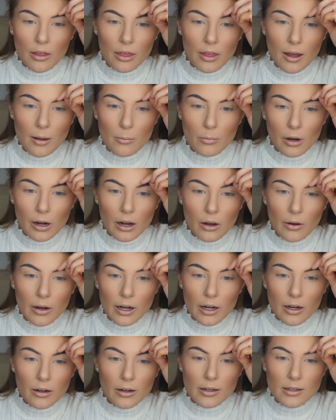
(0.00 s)
That brow
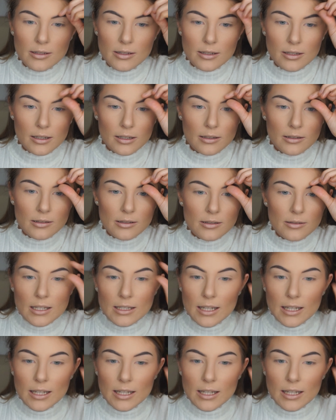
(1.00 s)
hair is intense.